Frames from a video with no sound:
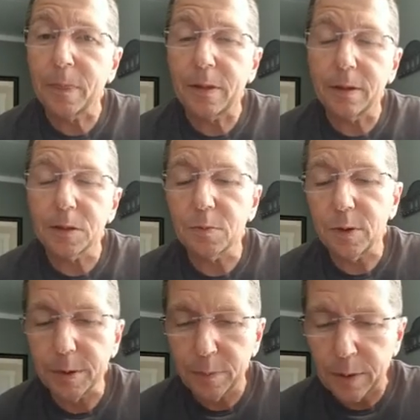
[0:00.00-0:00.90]
Let's
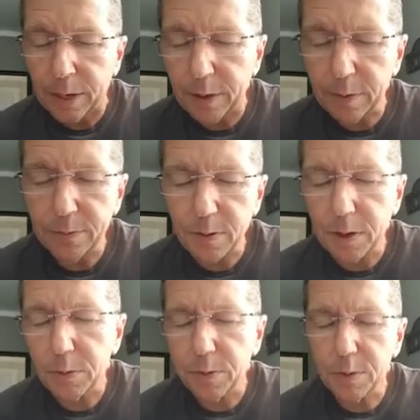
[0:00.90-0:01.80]
pray. Heavenly
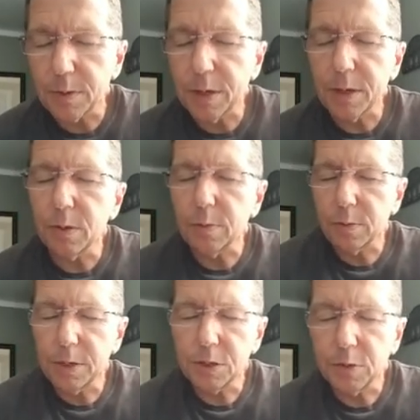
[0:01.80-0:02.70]
Father, we do thank you and
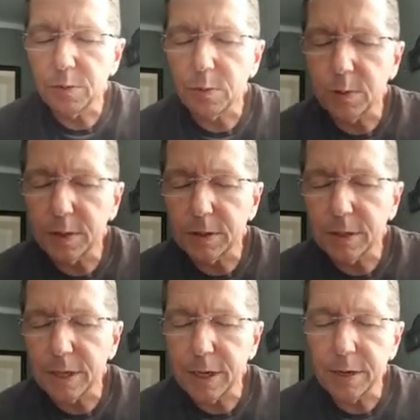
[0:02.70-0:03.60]
praise you for this
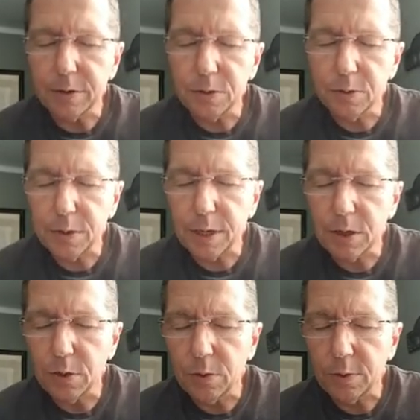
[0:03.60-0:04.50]
day, and do
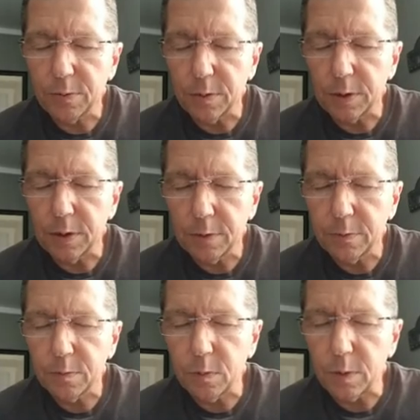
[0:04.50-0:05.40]
thank you for
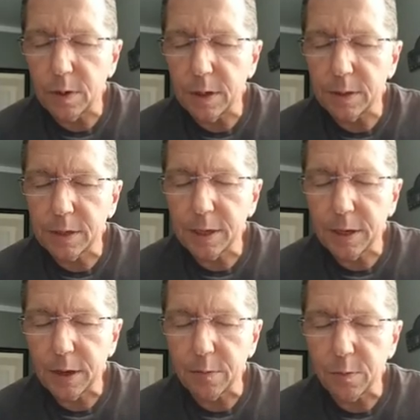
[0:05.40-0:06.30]
for uh,
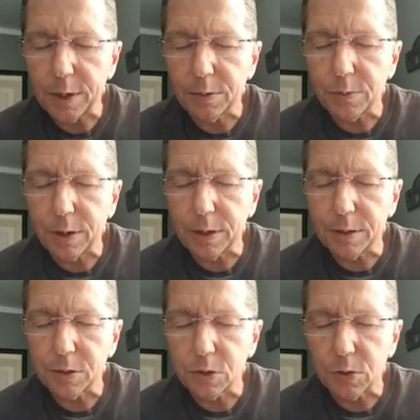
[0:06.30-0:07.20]
taking care of Wayne throughout
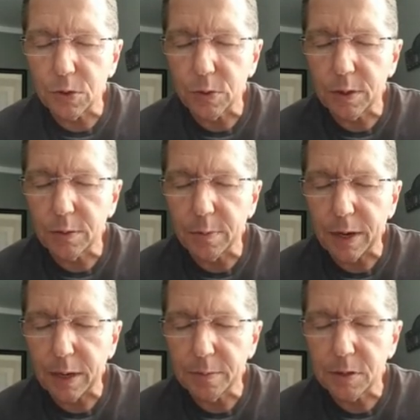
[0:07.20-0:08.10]
his surgery, the
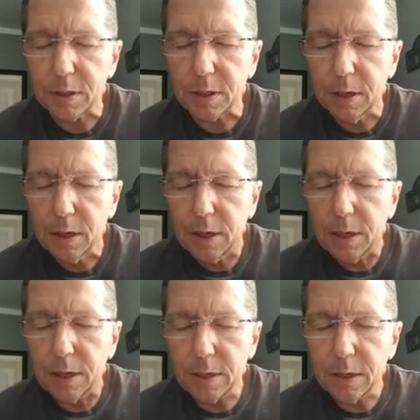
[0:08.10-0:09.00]
biopsy,
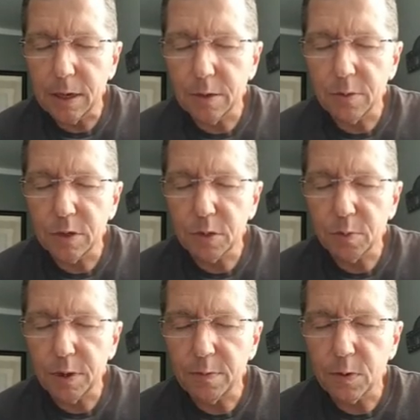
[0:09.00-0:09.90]
and God, we just
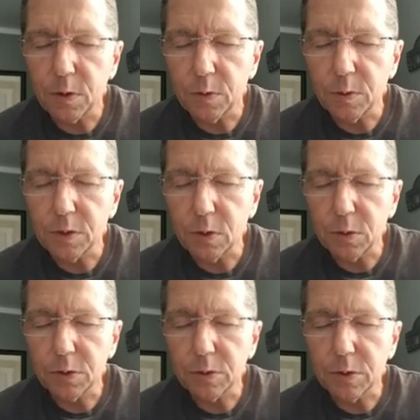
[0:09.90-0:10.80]
pray for good
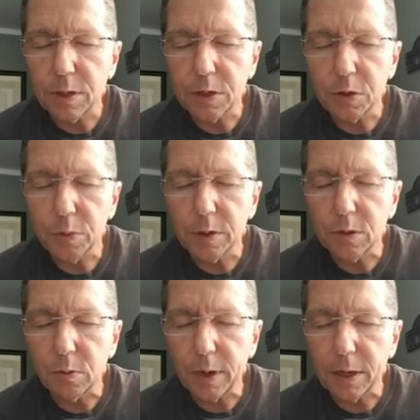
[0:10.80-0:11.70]
results, or that you would
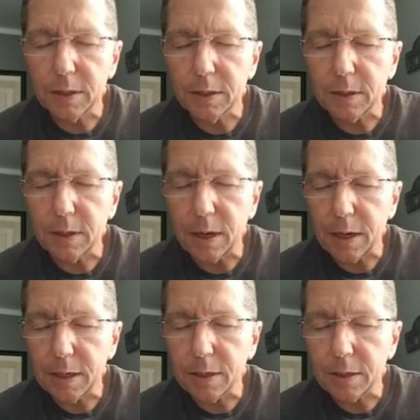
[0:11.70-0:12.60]
direct and
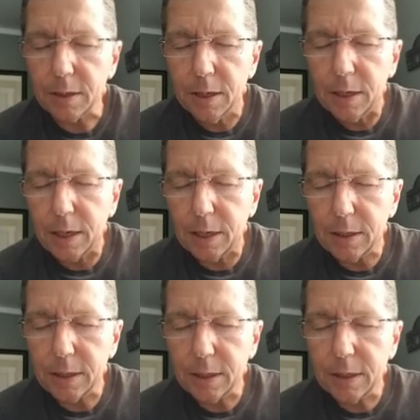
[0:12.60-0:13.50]
guide and and
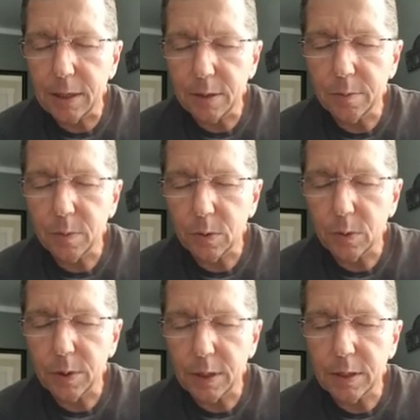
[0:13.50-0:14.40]
lead him,
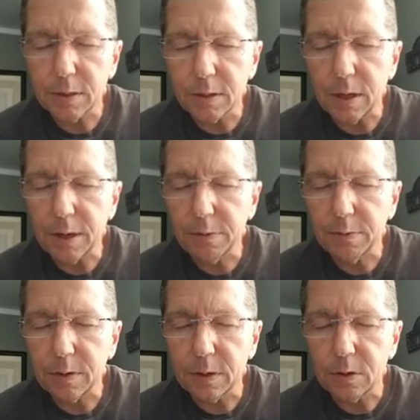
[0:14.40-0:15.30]
Lord, in his
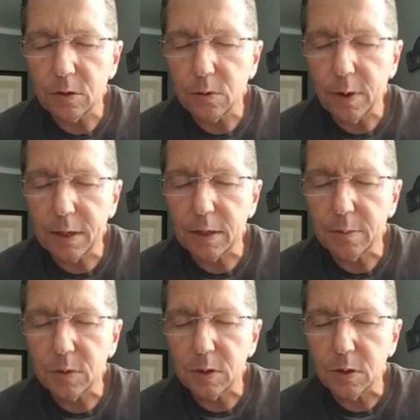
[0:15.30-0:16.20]
life, and direct
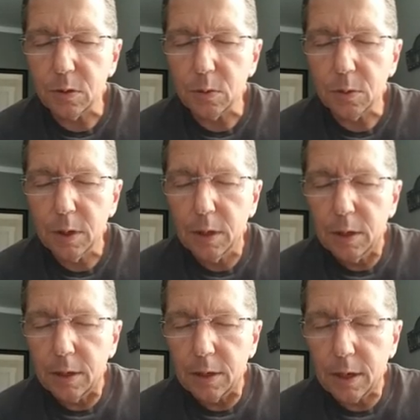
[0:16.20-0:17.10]
him to you.
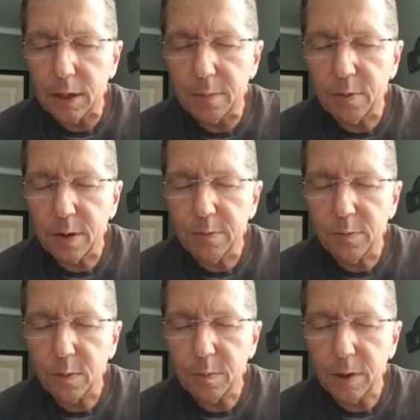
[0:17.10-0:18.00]
God, I pray
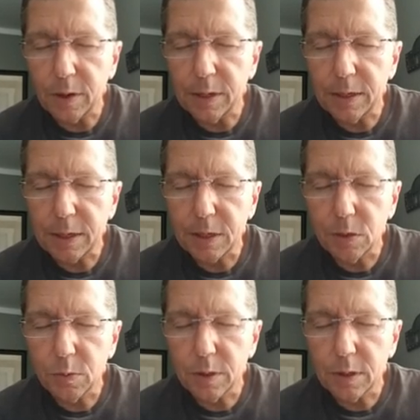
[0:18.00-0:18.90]
for Marilyn that
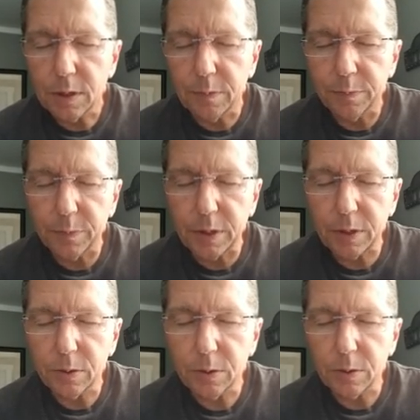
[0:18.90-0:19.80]
you would uh,
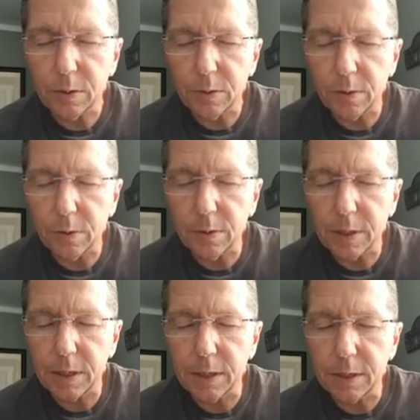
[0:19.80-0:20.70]
heal her her
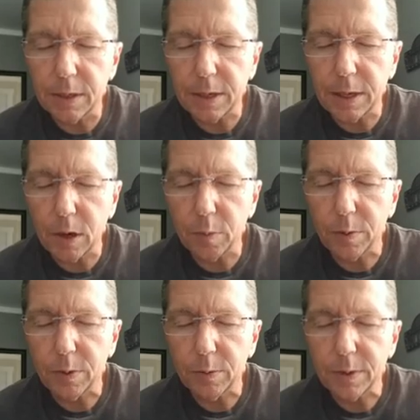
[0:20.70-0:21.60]
knee and, and
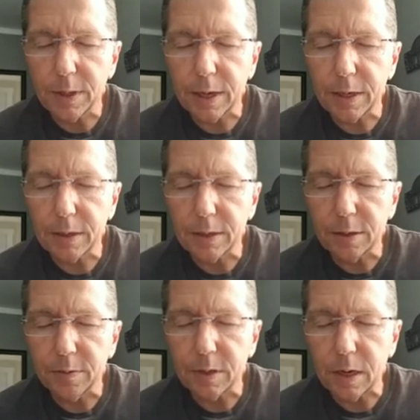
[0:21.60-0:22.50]
help her with that and
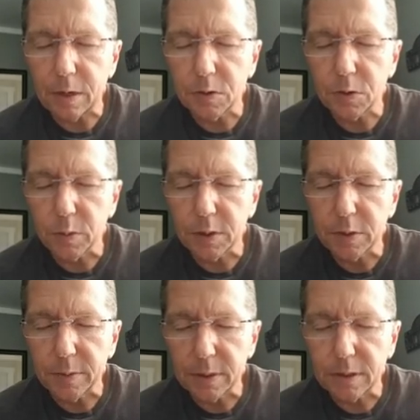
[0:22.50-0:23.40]
give the doctors
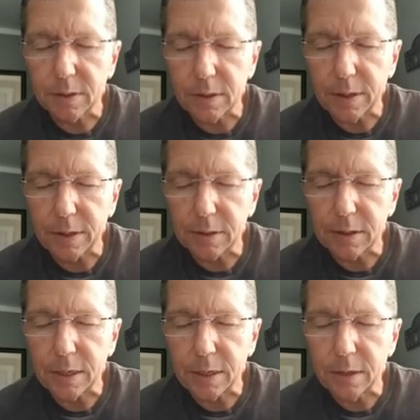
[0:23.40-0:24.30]
wisdom as, as
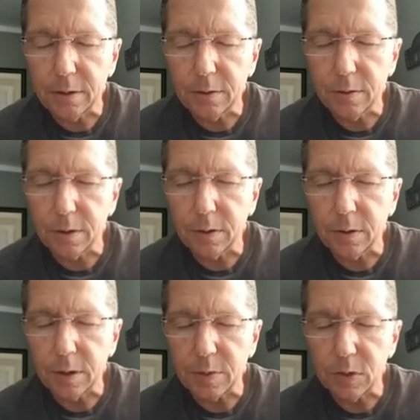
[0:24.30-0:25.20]
they are
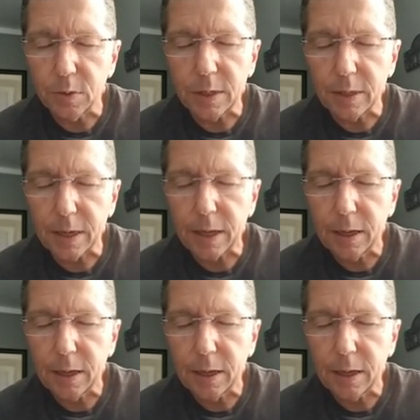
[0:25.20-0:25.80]
going to be treating that.